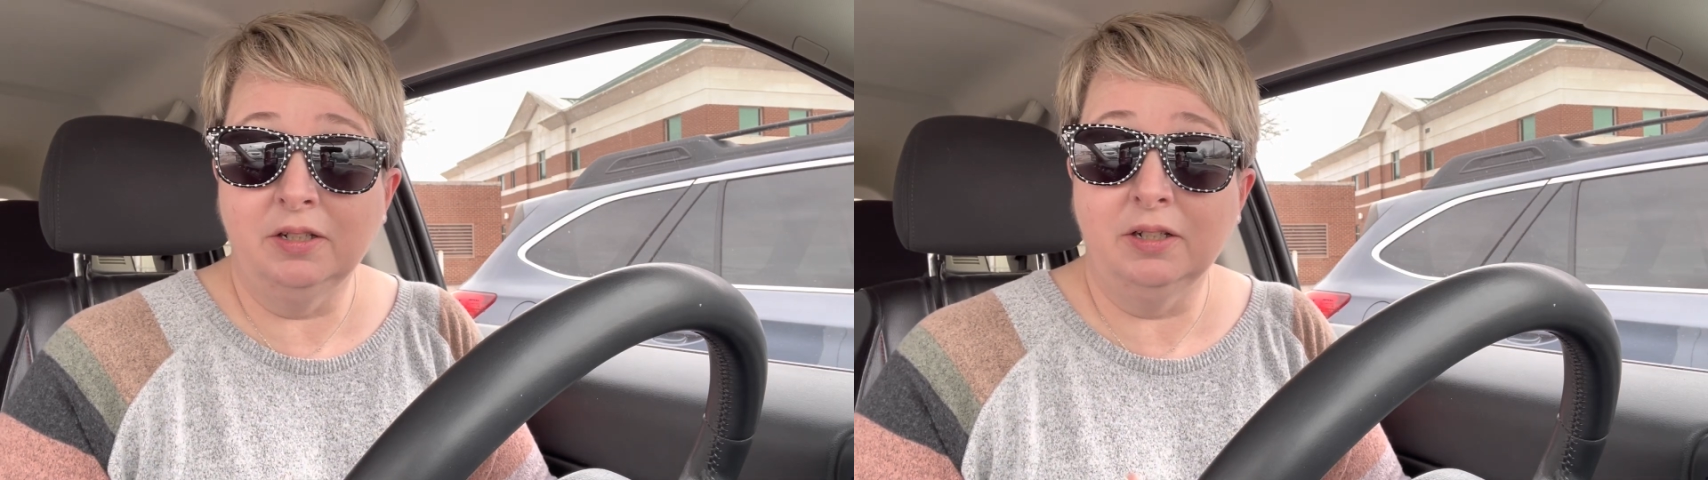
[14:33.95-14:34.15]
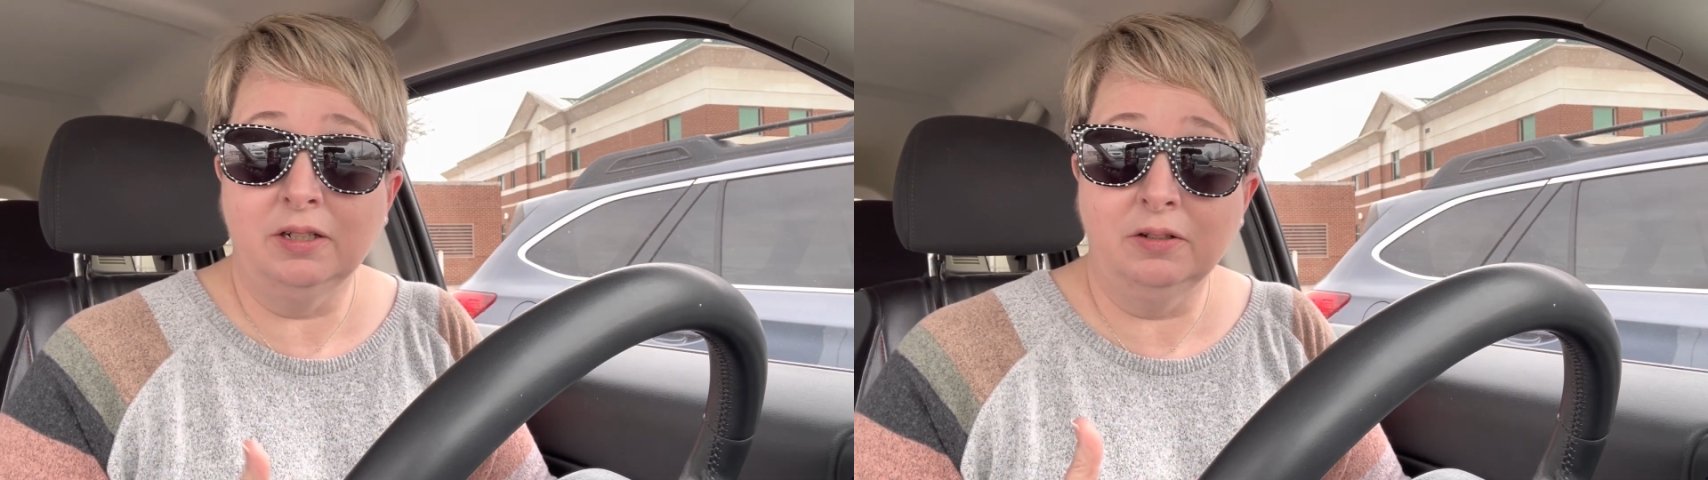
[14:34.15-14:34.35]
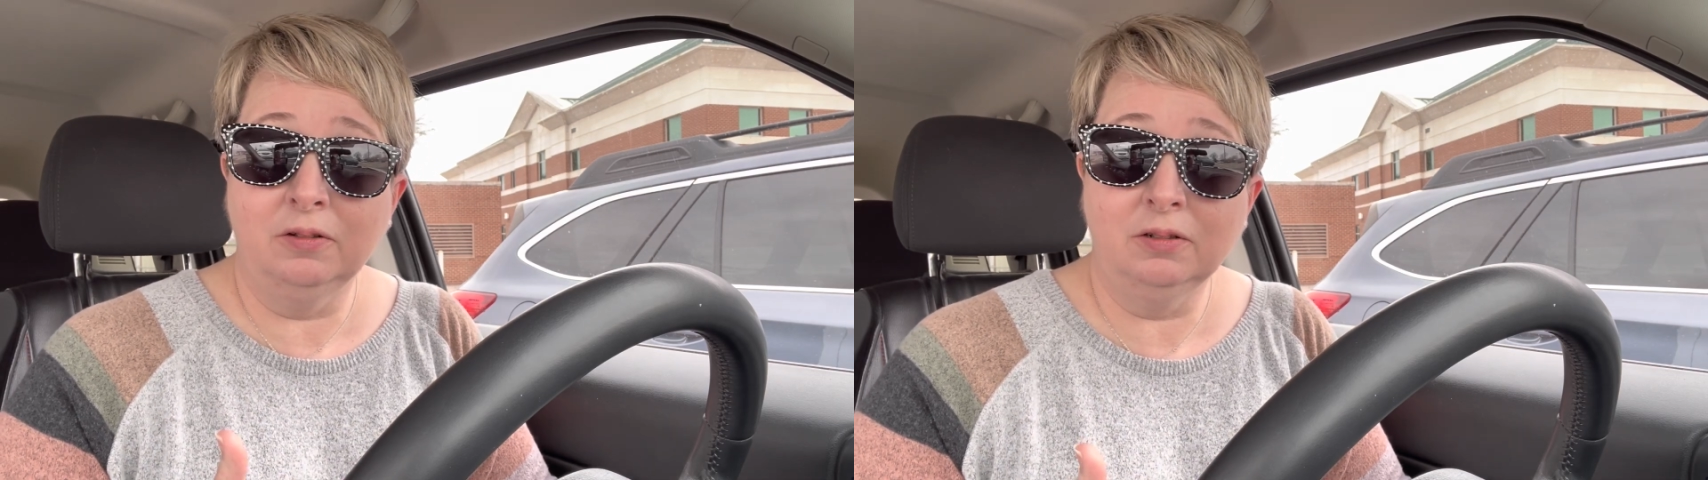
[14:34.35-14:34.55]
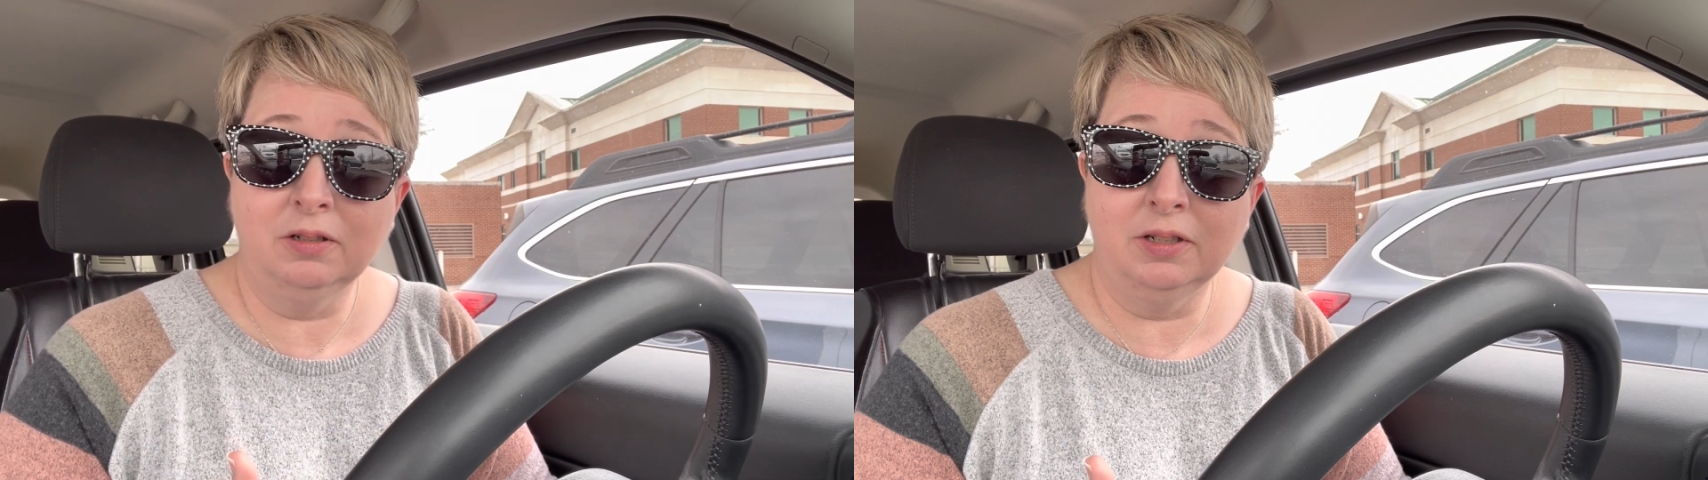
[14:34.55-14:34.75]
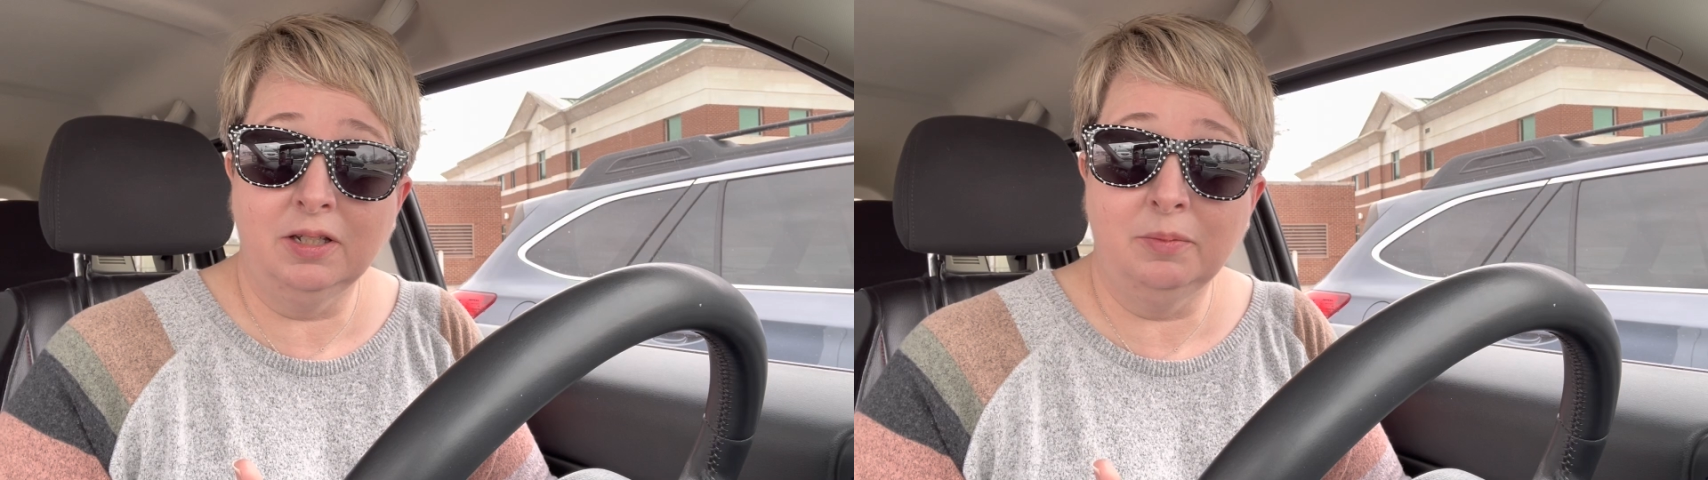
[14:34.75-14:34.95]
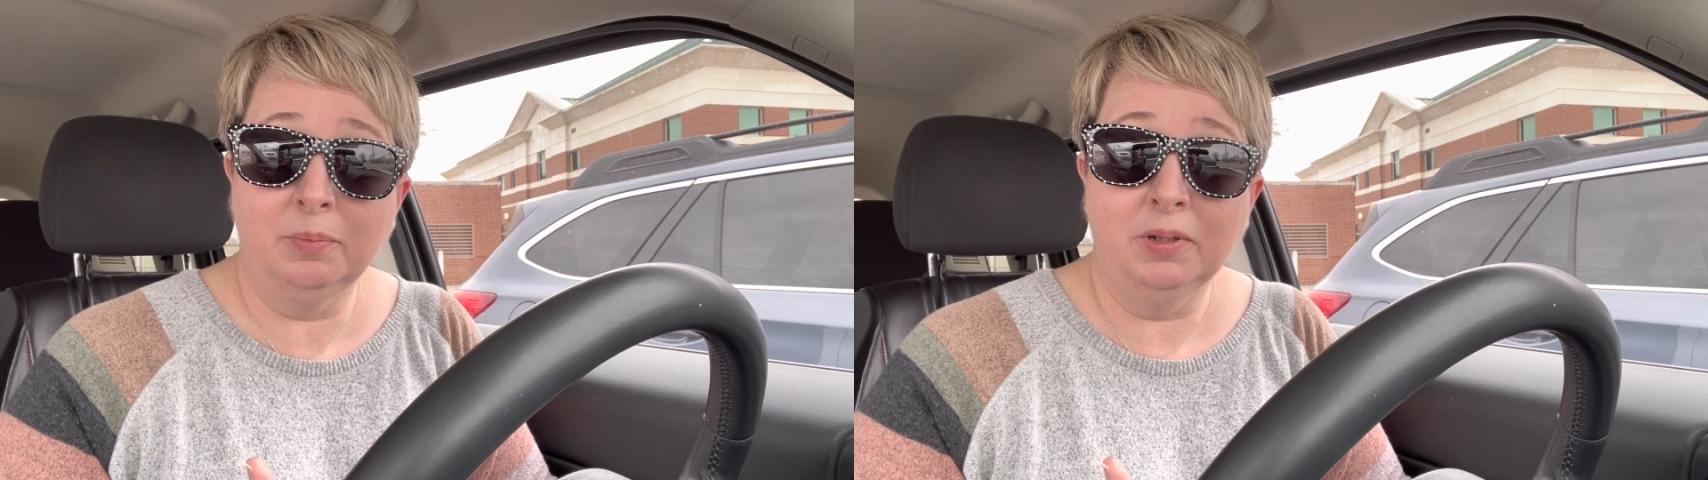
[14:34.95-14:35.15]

a little clip